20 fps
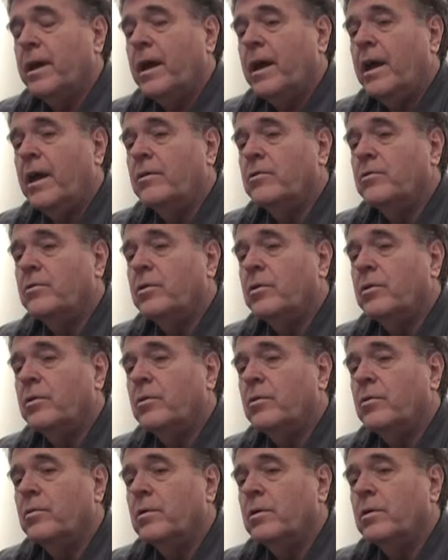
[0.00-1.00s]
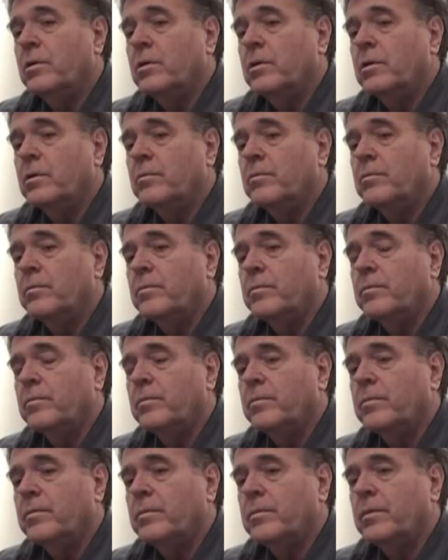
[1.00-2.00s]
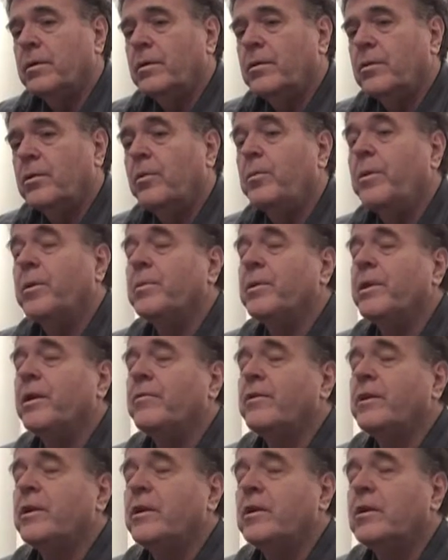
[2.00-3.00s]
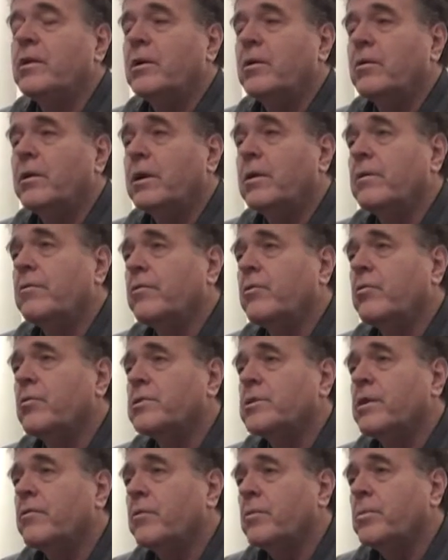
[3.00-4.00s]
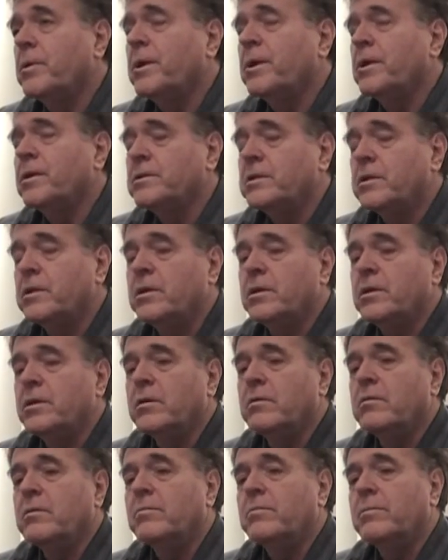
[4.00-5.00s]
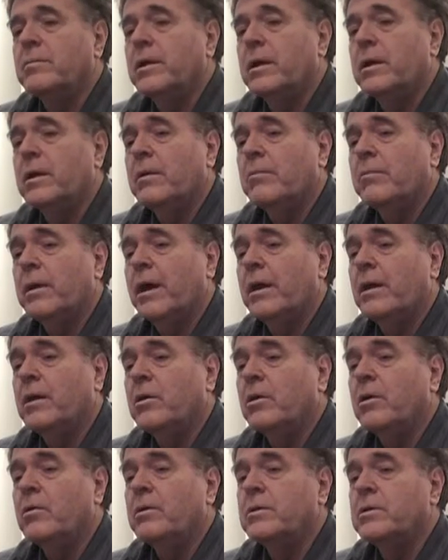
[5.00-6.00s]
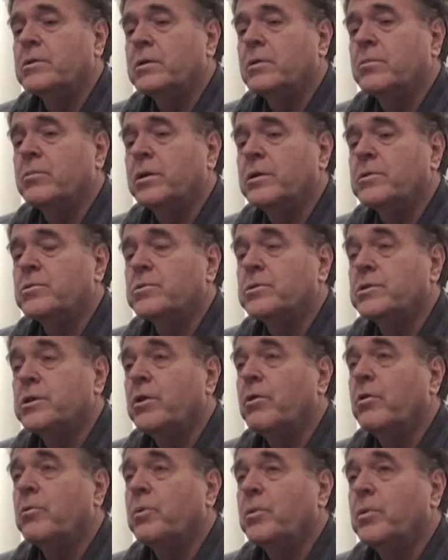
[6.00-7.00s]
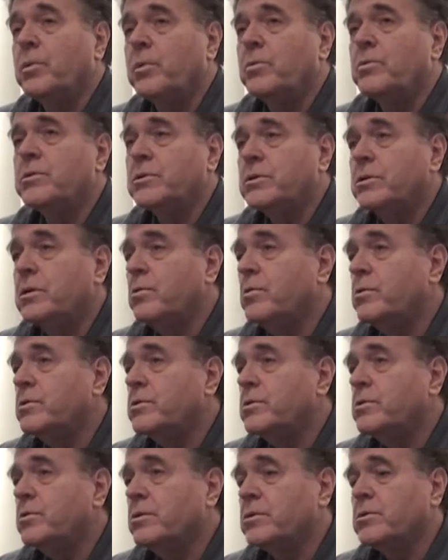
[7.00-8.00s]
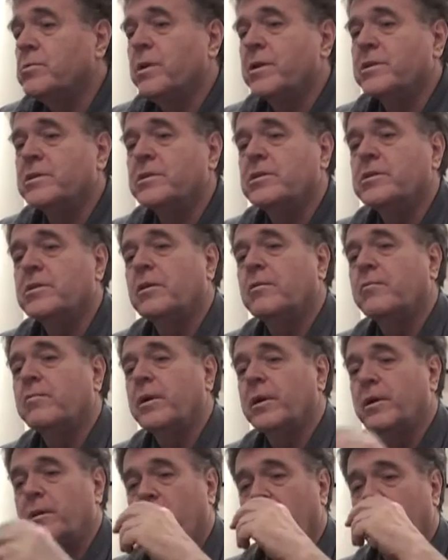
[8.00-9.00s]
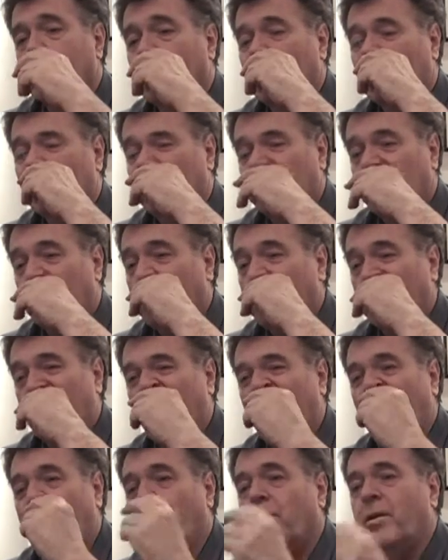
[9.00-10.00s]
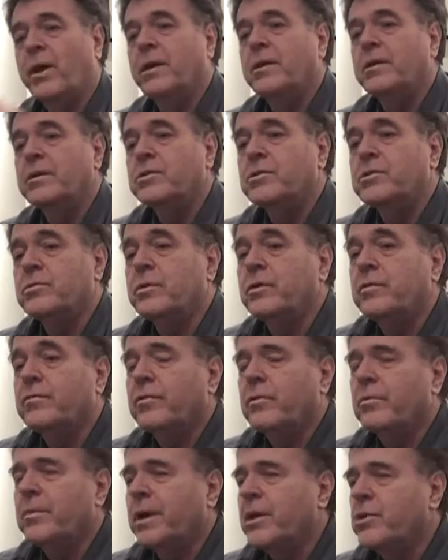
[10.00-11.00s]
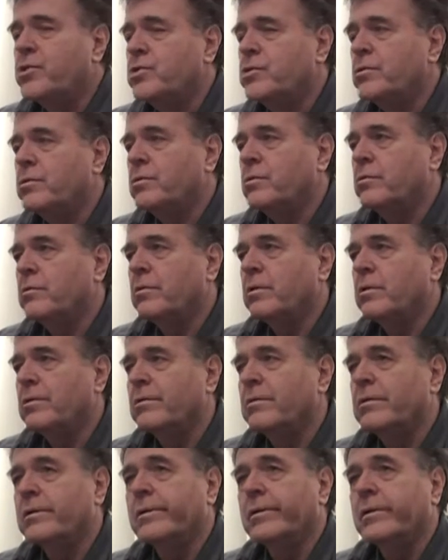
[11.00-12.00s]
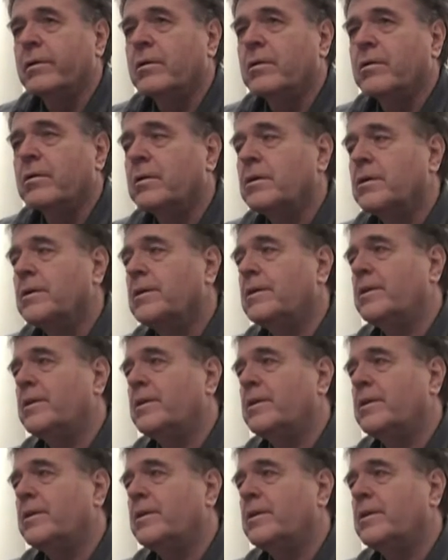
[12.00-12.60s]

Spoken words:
had no you know, people have an ego, and of course everybody has an ego, and my ego in some ways was terrible, but it was to express itself. But when I ran into information or